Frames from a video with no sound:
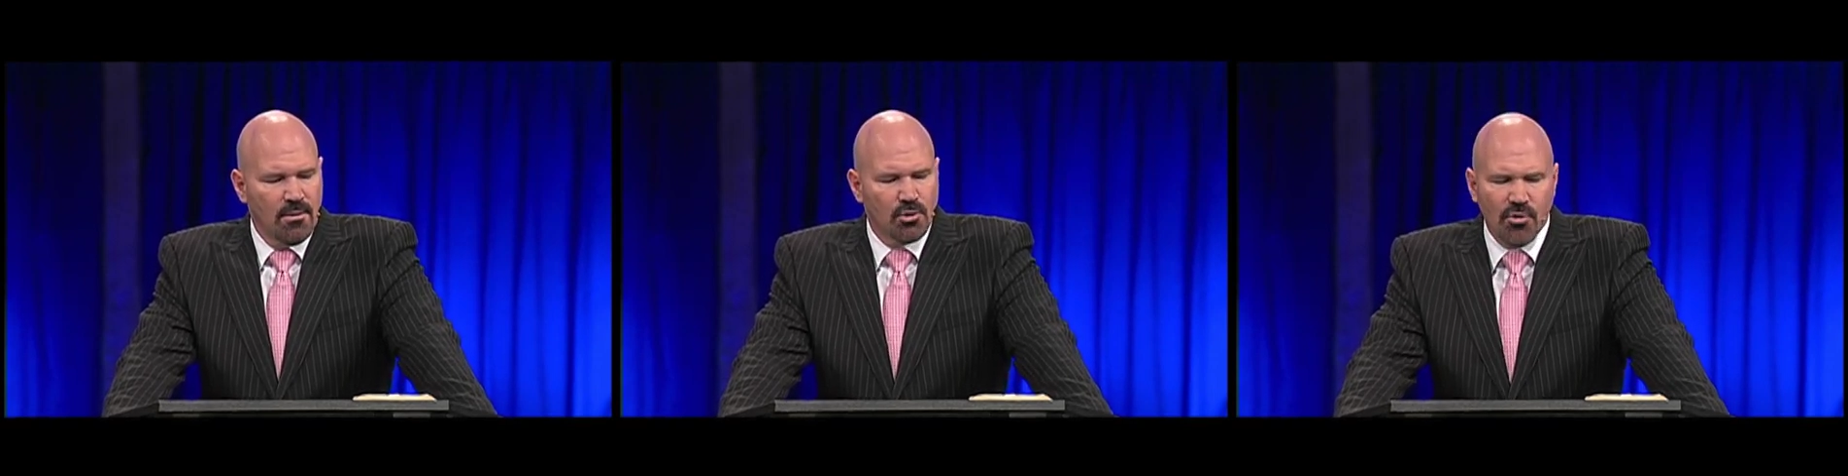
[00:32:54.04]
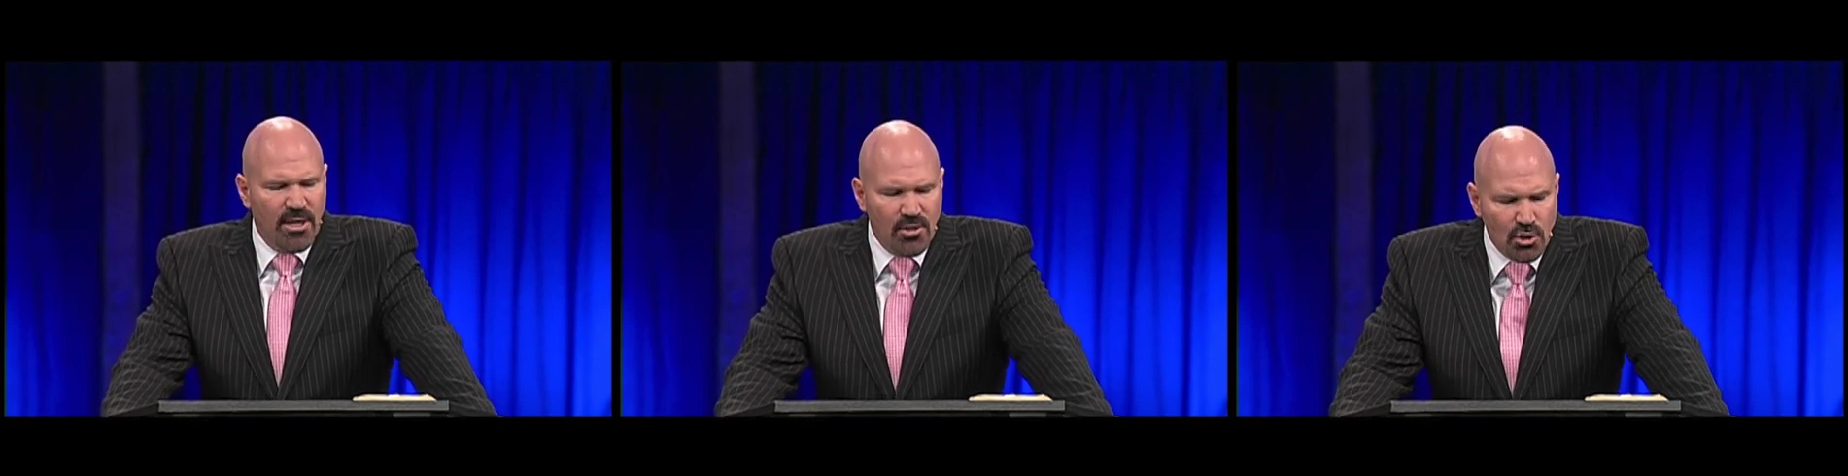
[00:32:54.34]

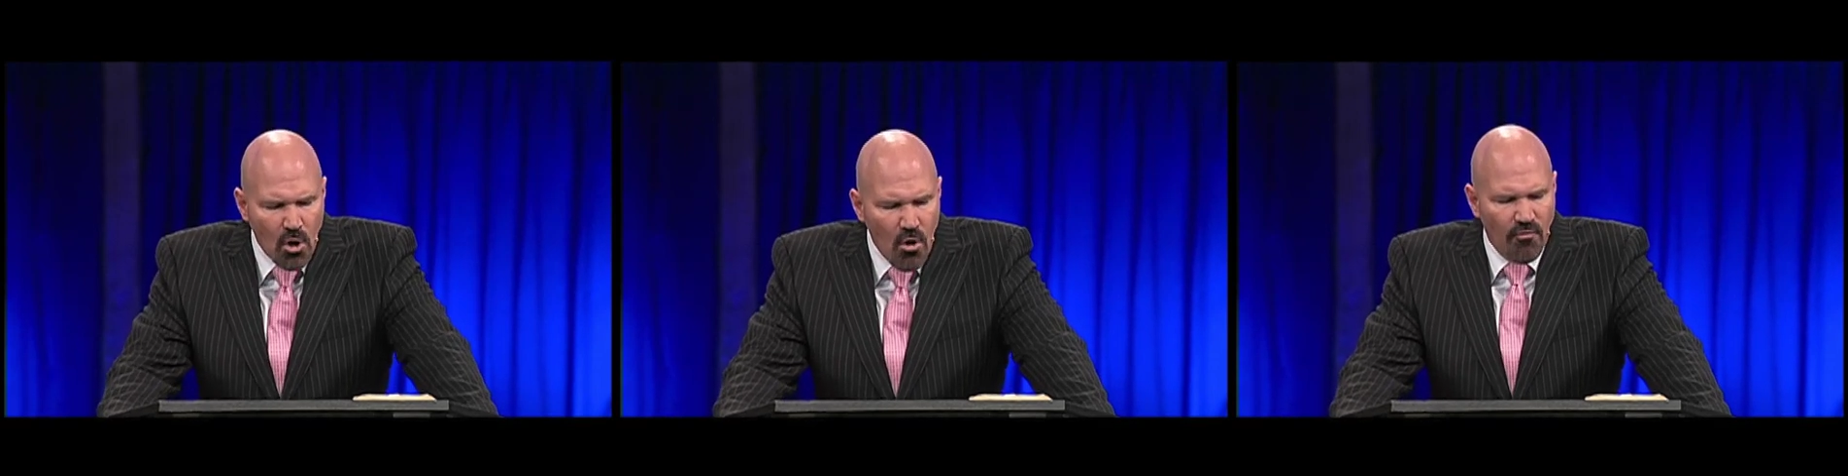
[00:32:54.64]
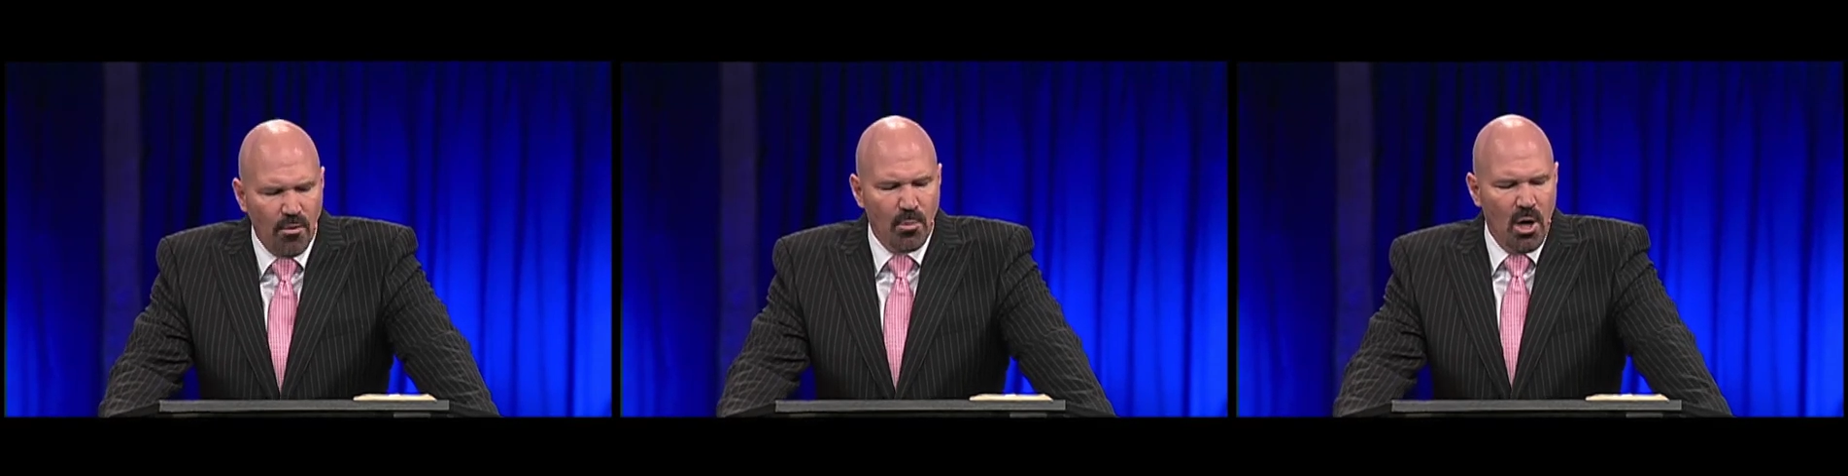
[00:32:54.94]
Strength is all
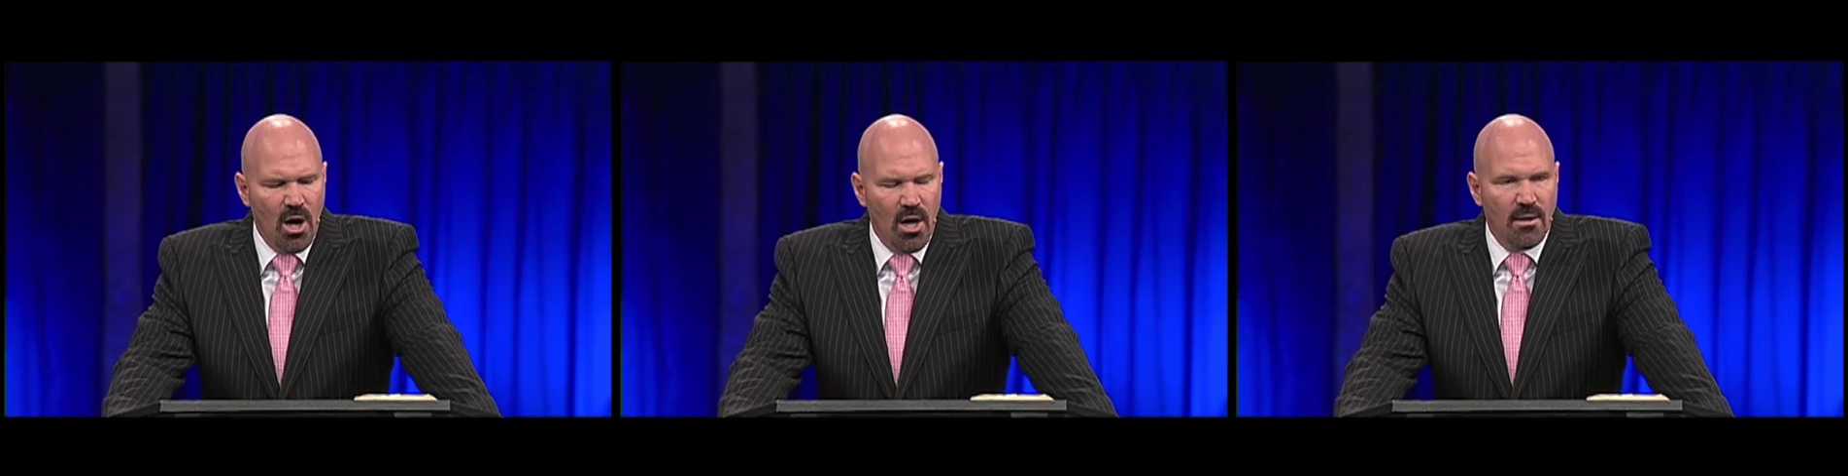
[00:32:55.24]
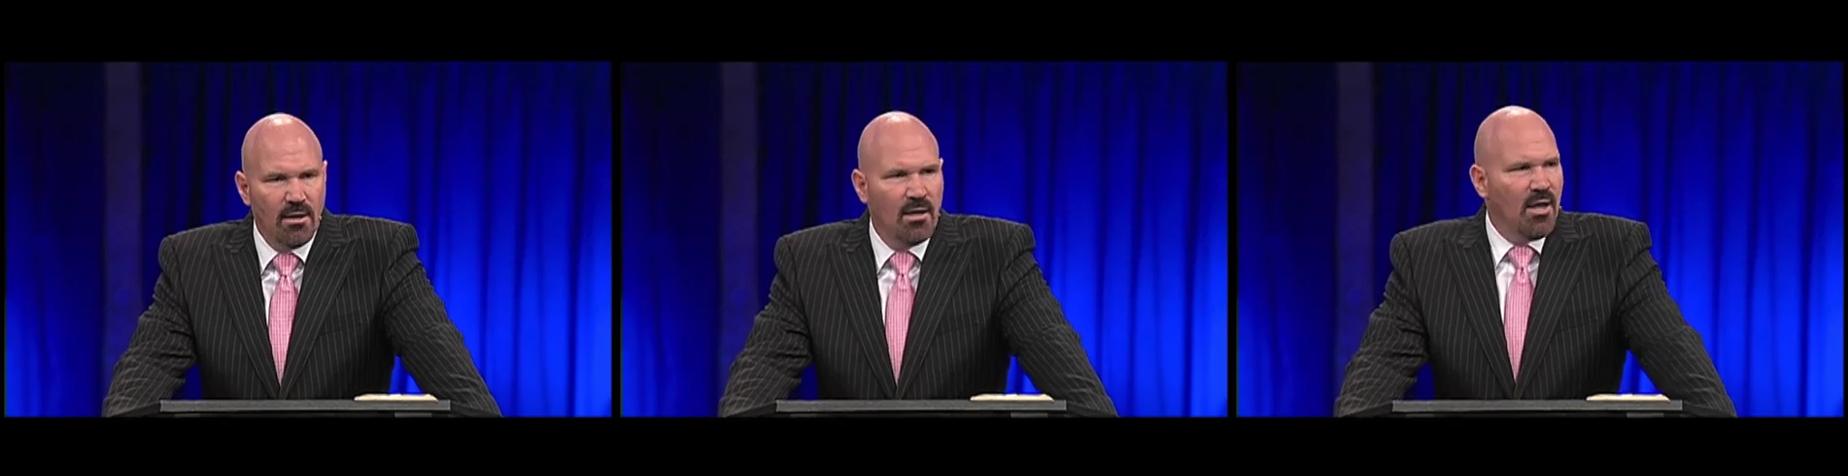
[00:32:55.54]
from God.
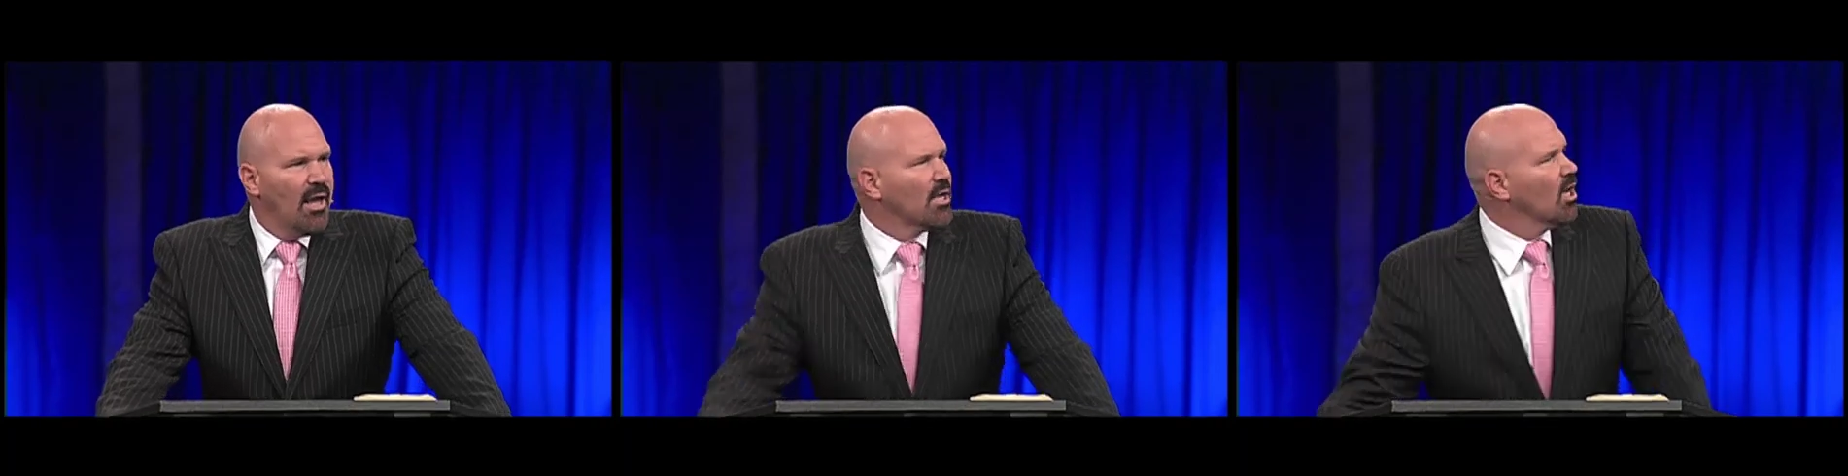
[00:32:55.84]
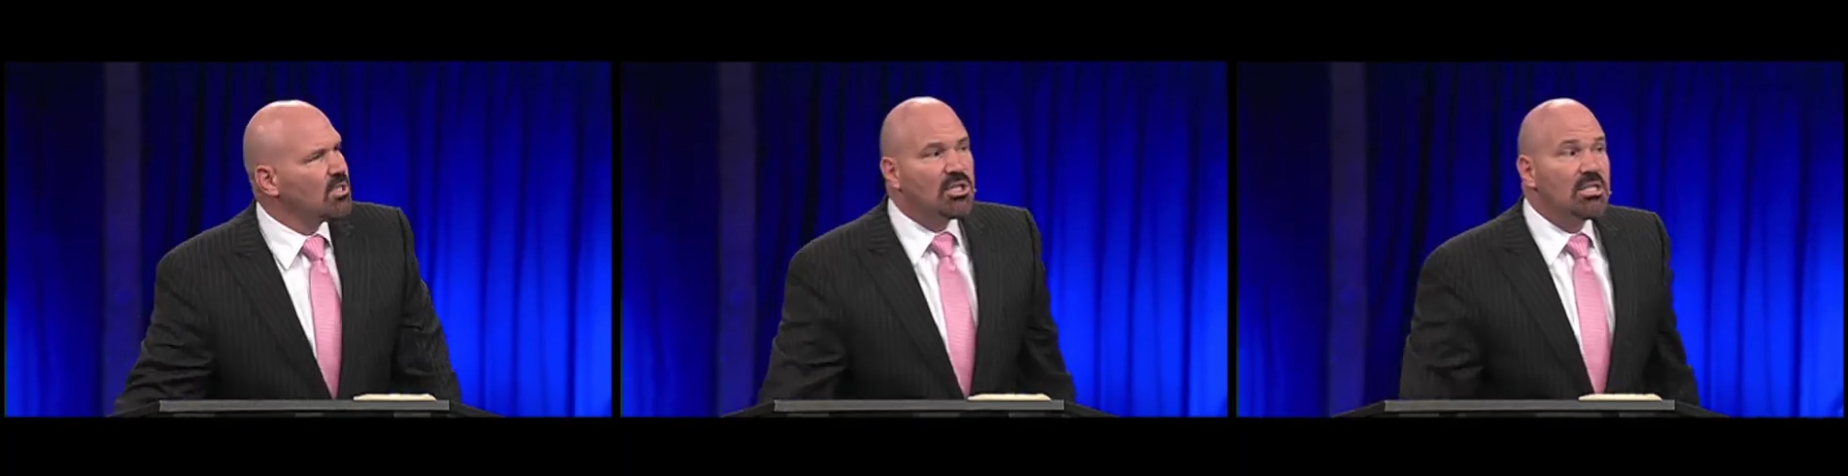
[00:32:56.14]
And
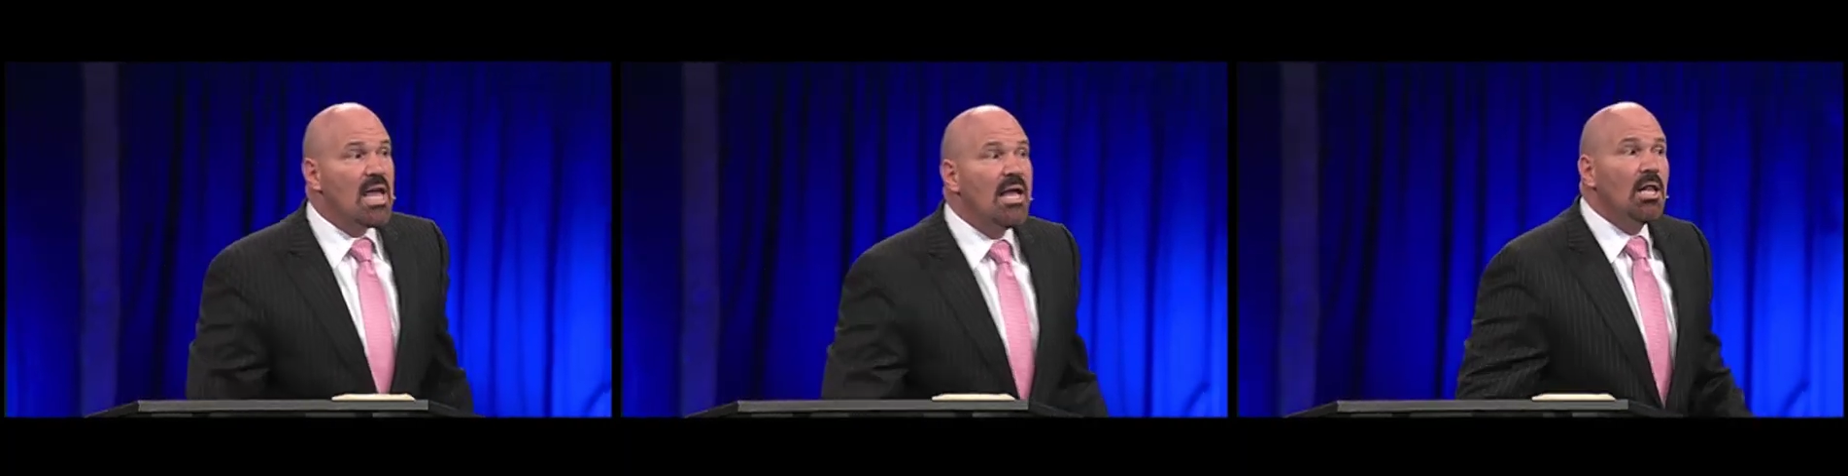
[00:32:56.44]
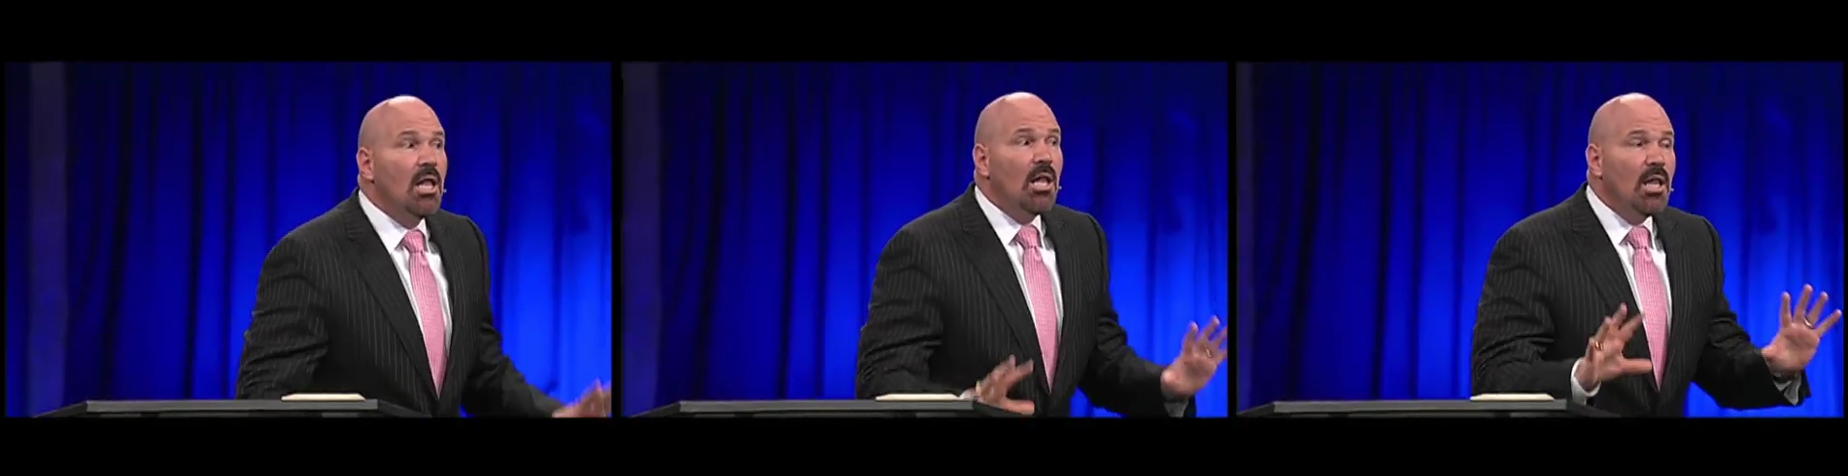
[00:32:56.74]
God says, hey,